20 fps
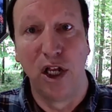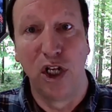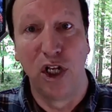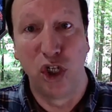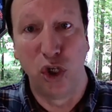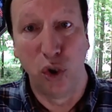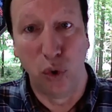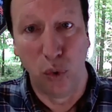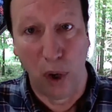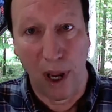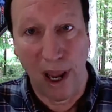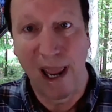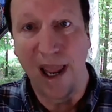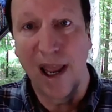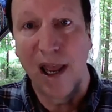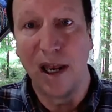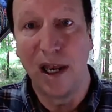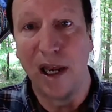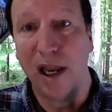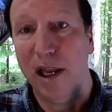to
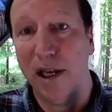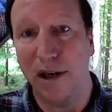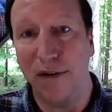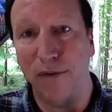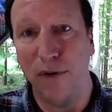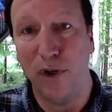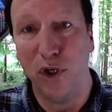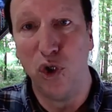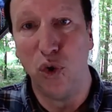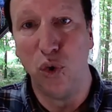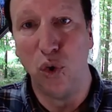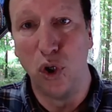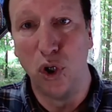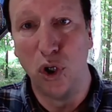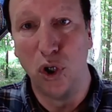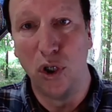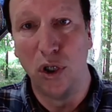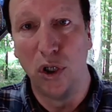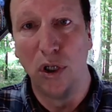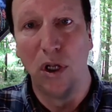an
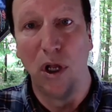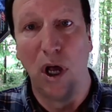individual